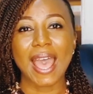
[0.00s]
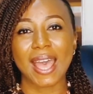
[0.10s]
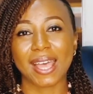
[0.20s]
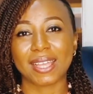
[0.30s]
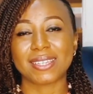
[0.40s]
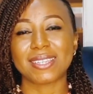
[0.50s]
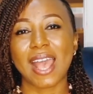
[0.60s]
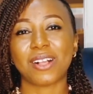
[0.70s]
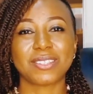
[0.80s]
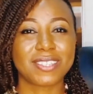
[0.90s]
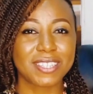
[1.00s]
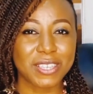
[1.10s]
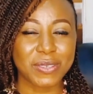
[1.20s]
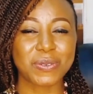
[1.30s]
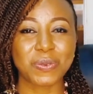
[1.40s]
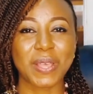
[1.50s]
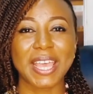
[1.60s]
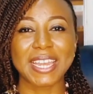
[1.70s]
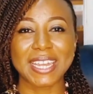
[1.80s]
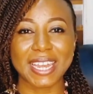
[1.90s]
and I'll see you
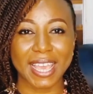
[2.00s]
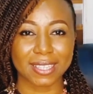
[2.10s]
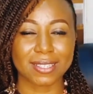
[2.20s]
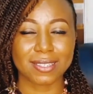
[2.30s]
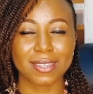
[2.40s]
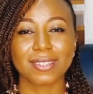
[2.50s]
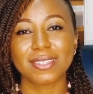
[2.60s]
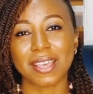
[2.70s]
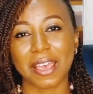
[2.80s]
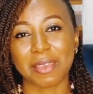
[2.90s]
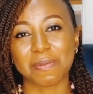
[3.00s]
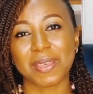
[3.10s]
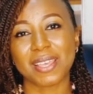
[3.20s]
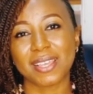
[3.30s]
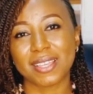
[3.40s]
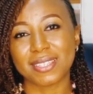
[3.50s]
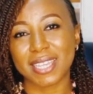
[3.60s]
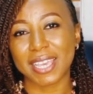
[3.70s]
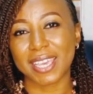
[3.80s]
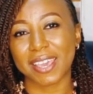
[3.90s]
next time.
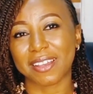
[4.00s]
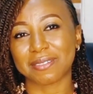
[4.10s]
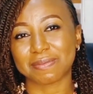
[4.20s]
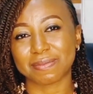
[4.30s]
Take care.